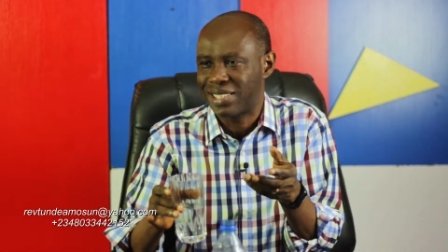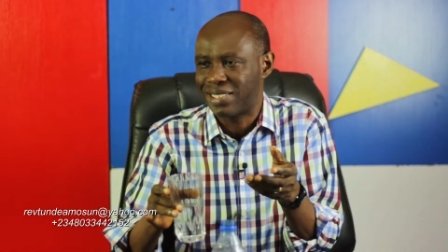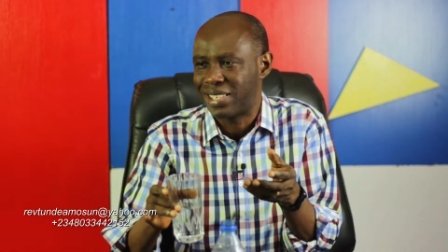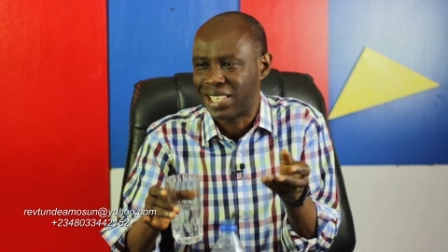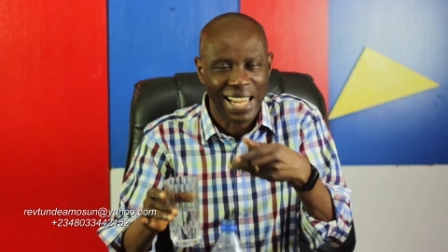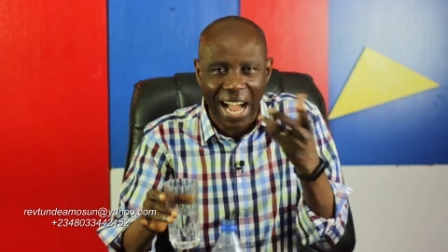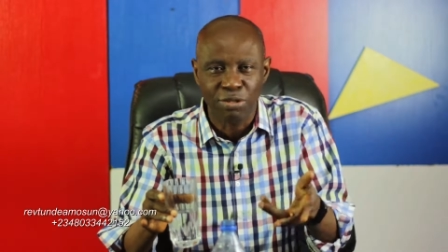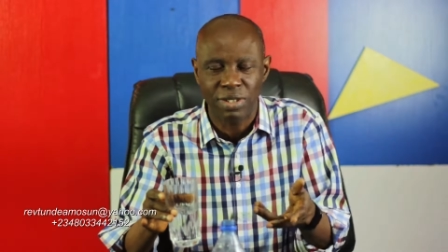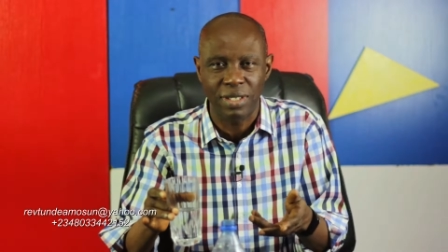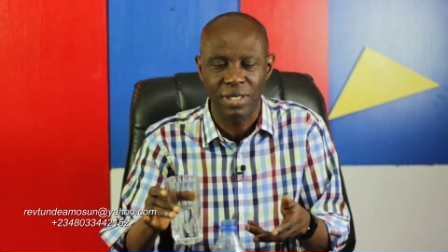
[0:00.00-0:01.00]
take it out
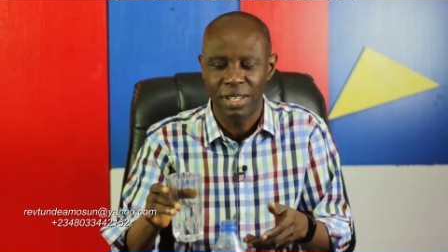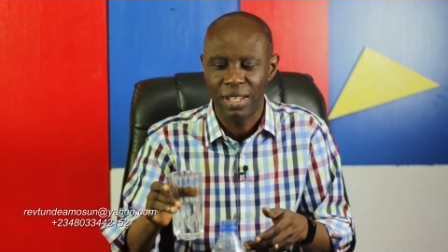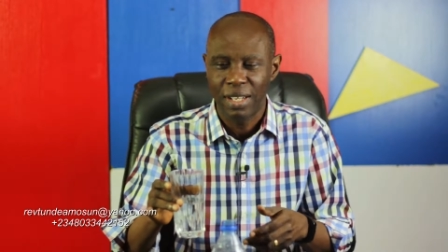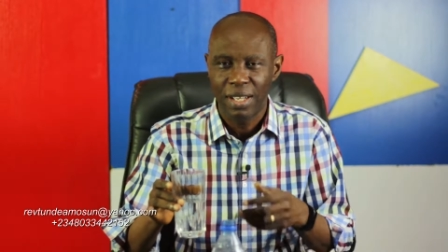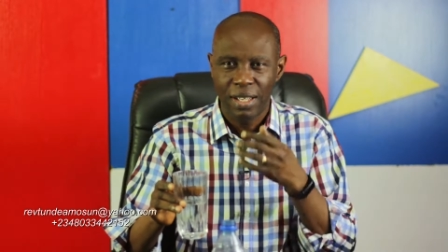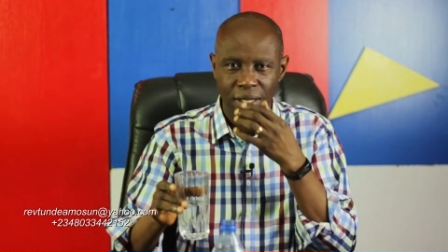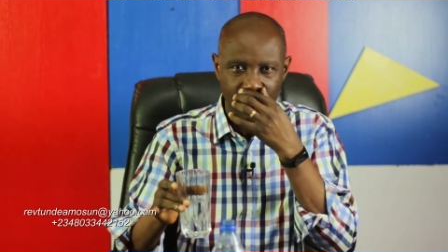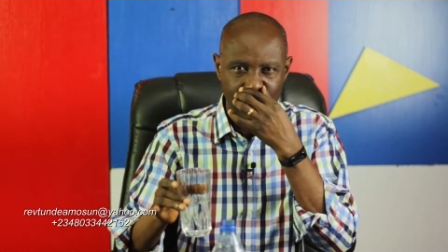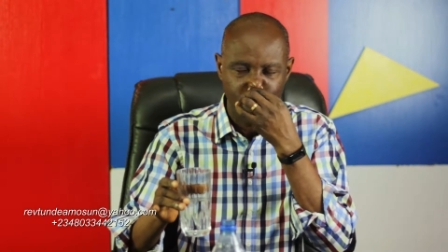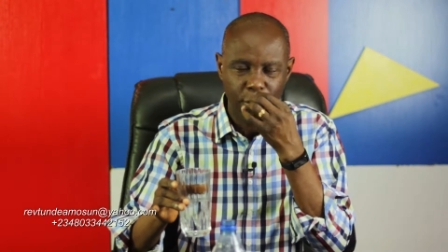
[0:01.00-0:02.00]

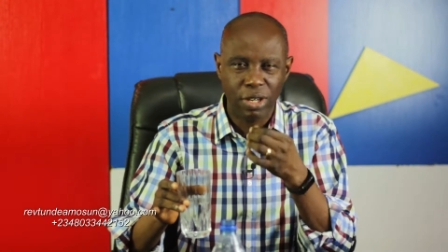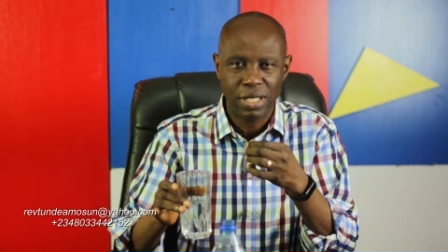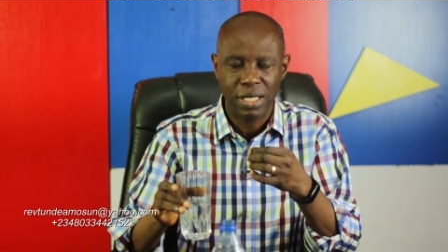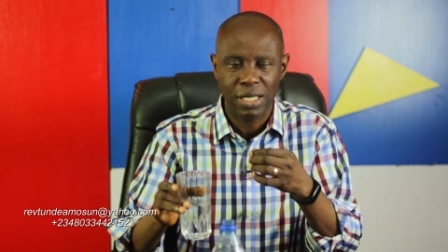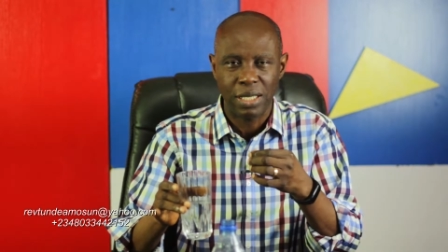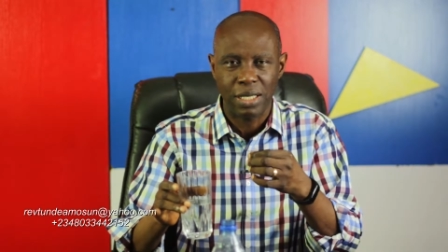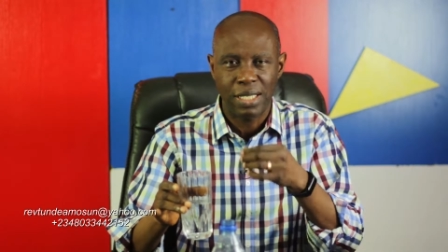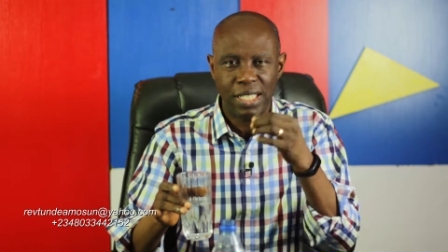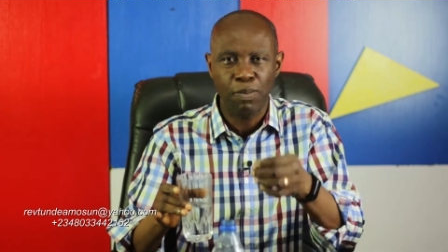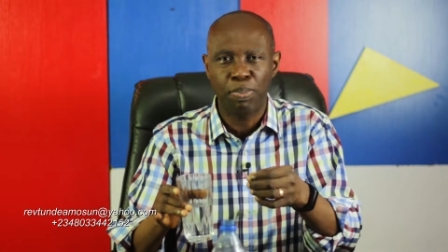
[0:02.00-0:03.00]
because it's
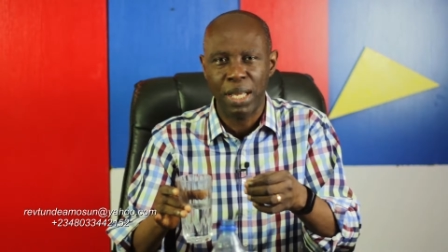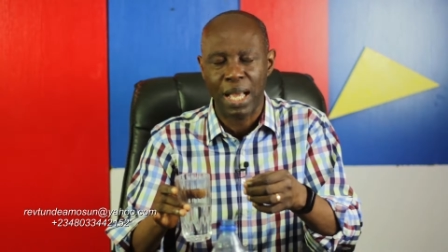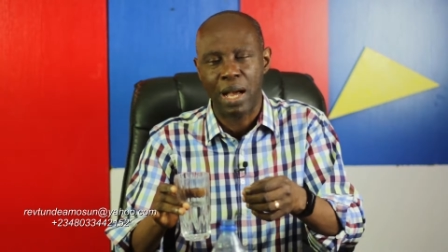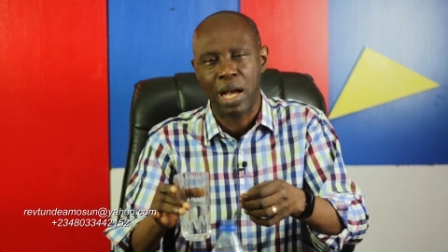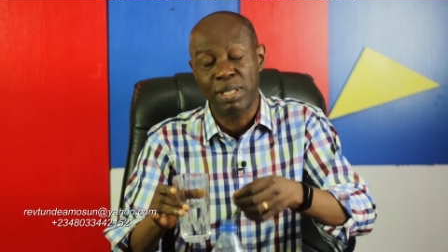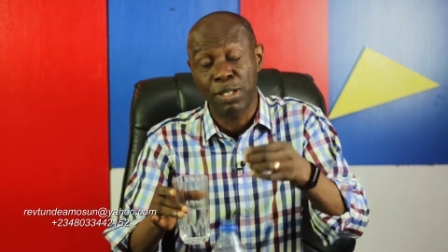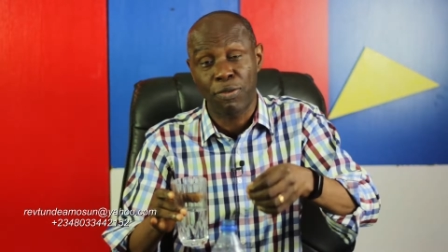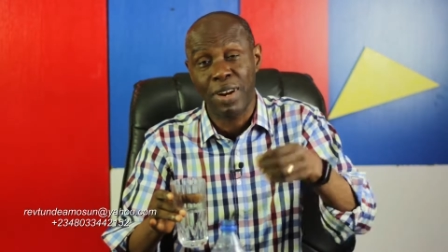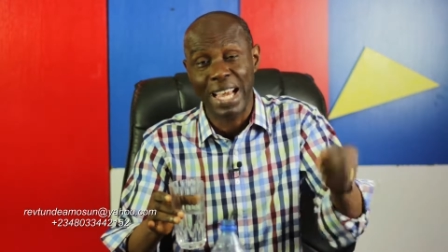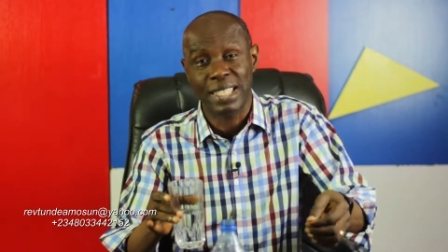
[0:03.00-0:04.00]
simply absence of
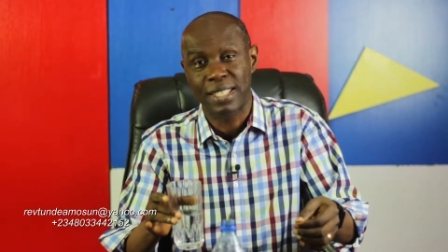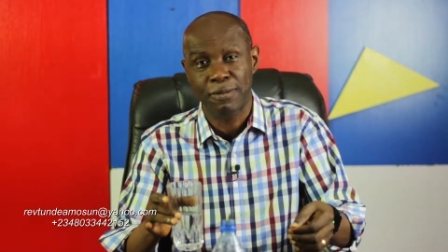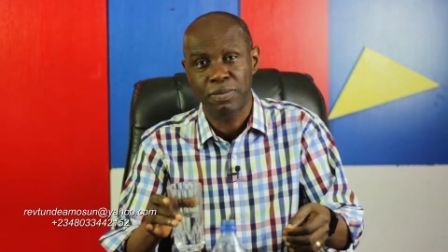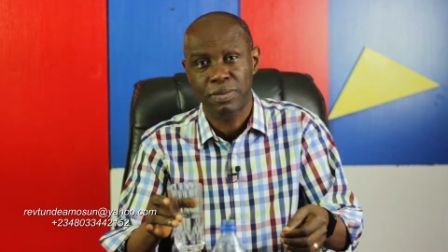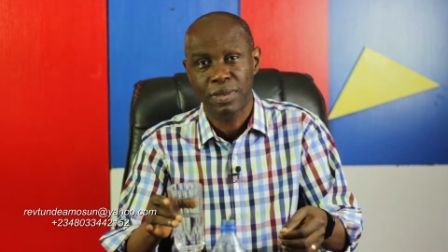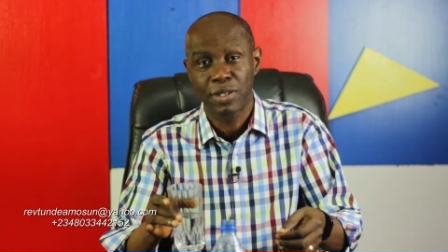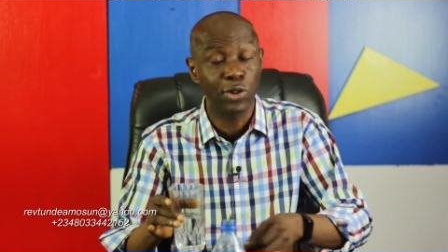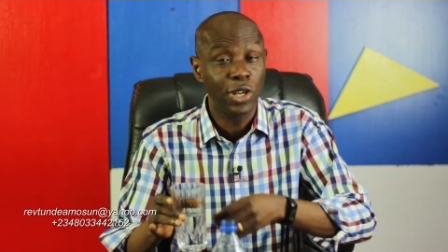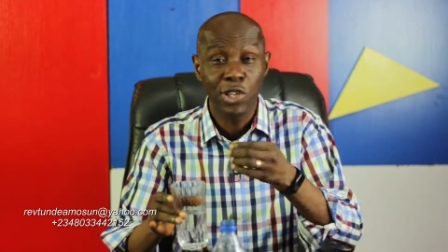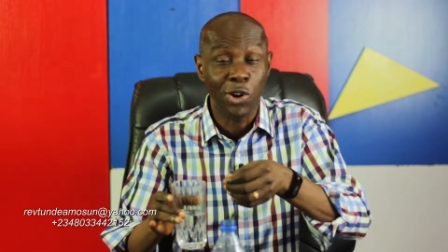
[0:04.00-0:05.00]
light.
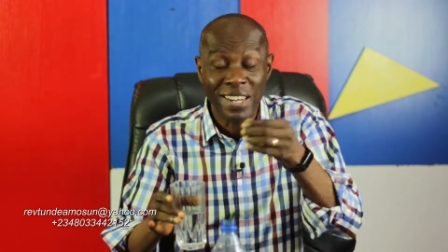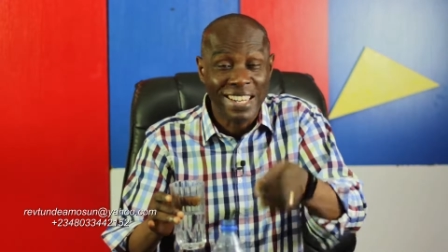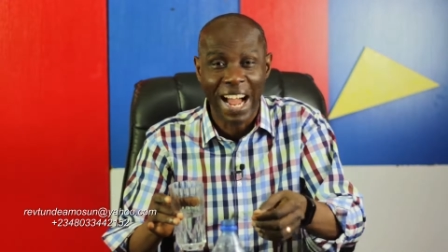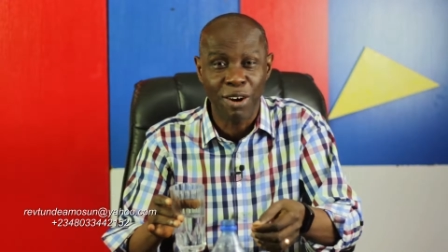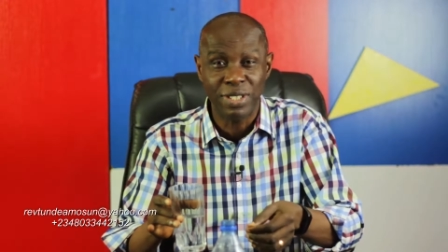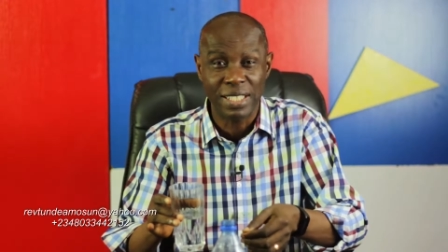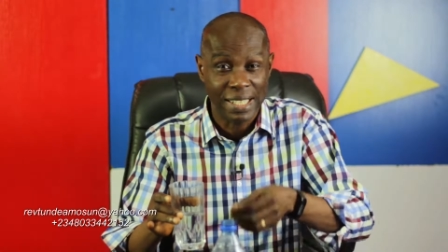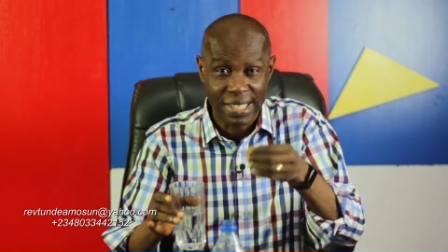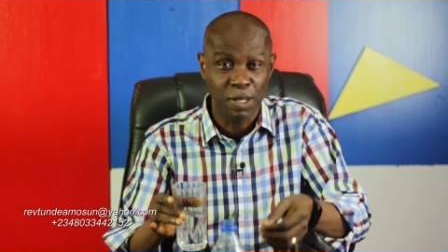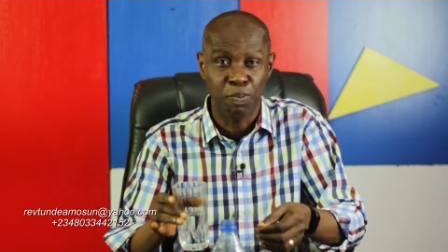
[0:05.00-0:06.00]
So your doubt
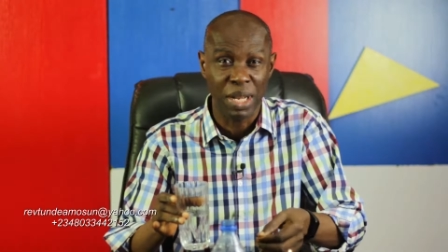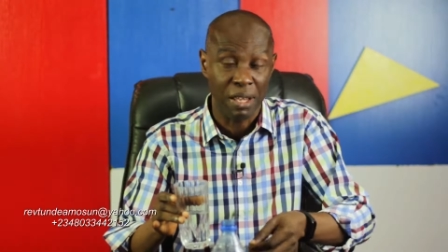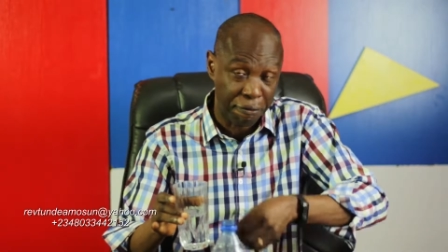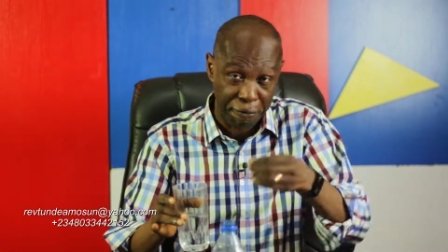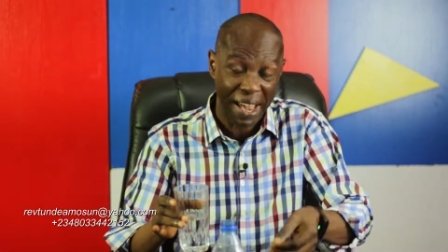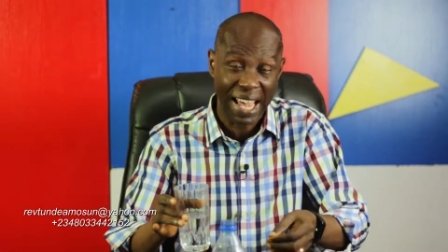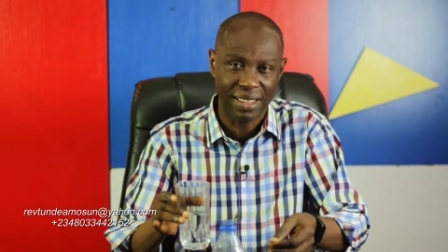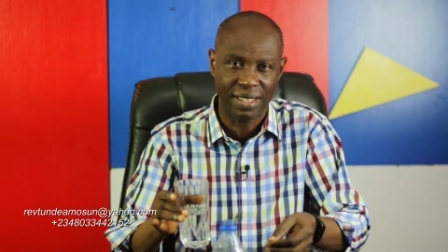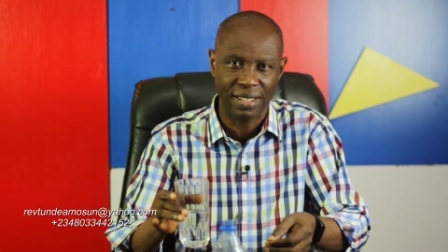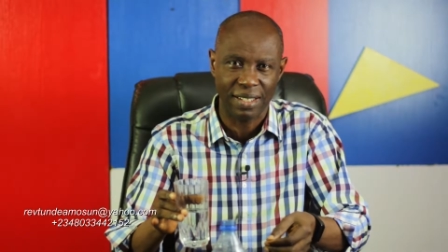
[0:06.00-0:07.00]
is simply
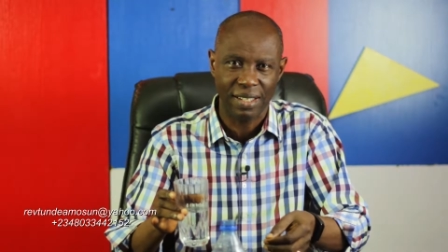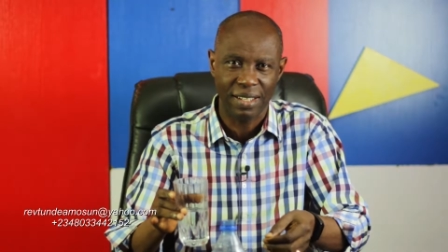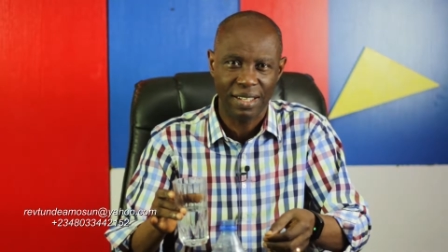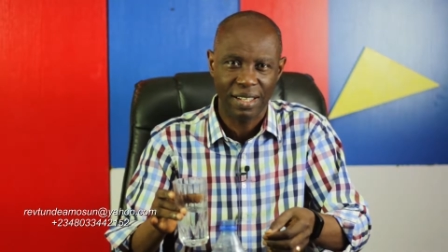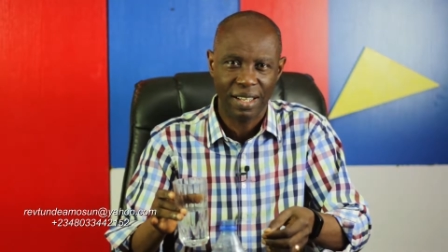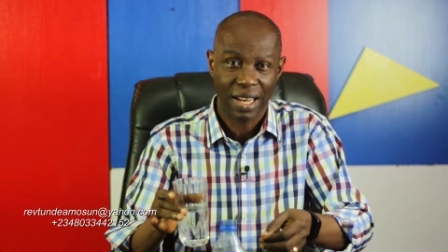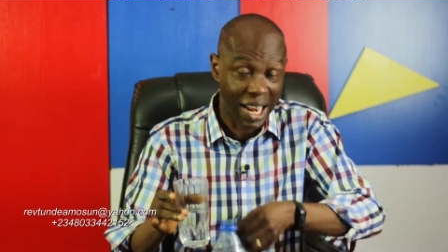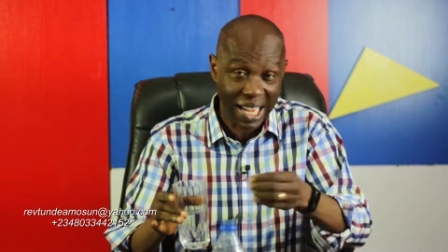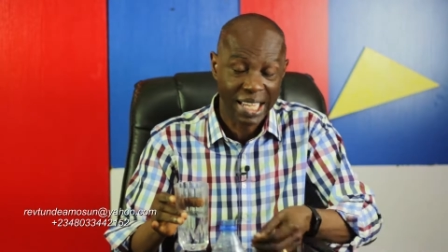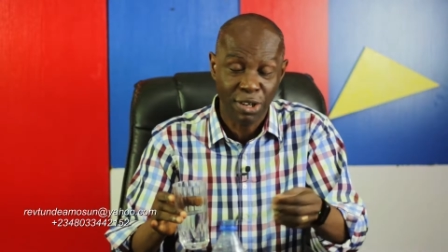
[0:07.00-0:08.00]
faith
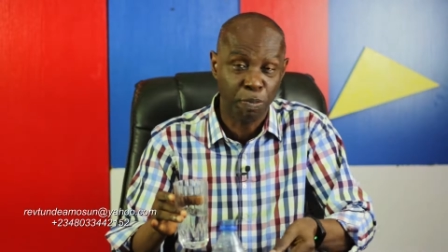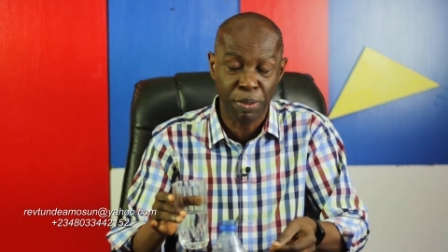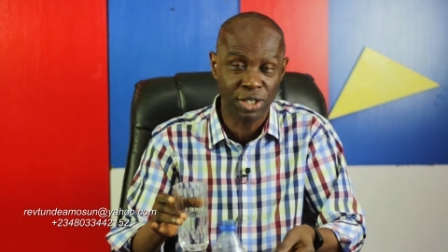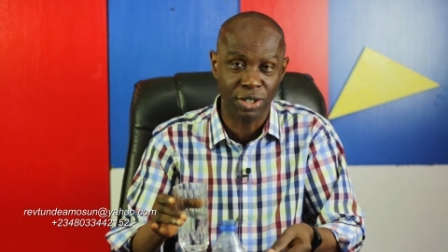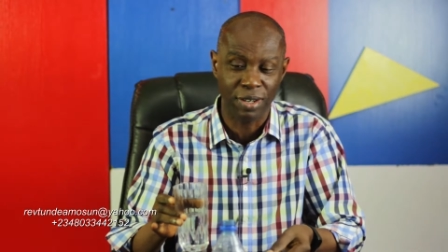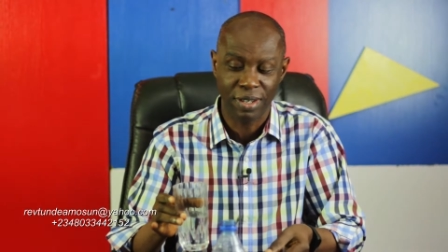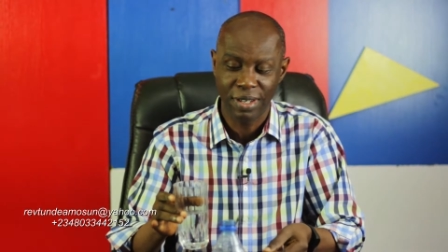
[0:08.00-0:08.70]
lacking operation.